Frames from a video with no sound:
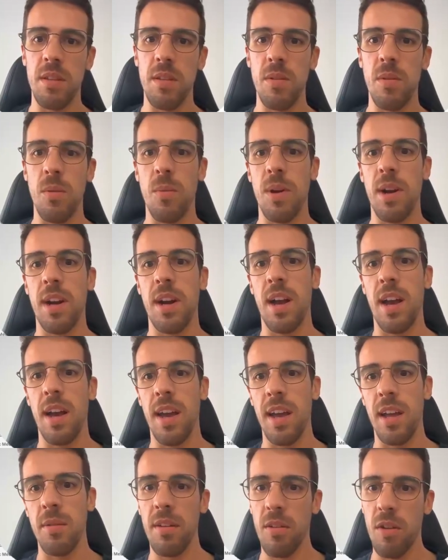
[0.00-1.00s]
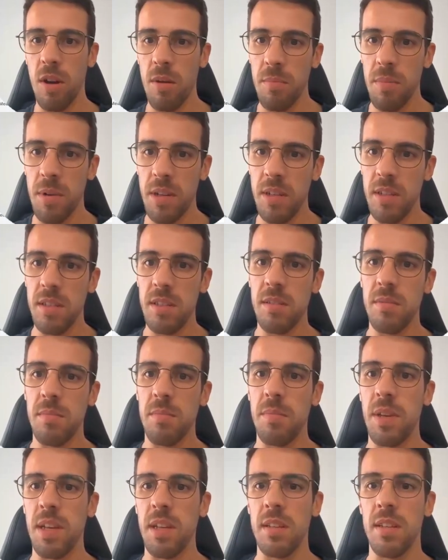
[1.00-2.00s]
where I help companies
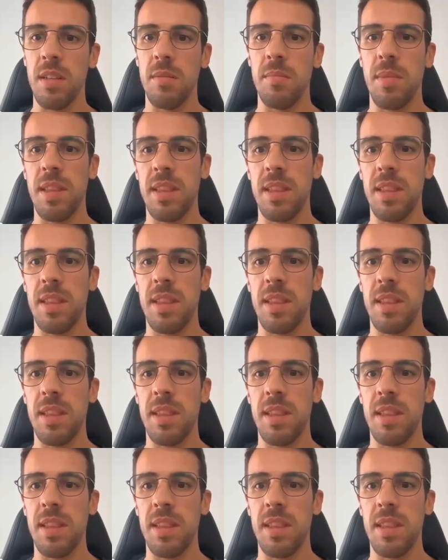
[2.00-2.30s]
build and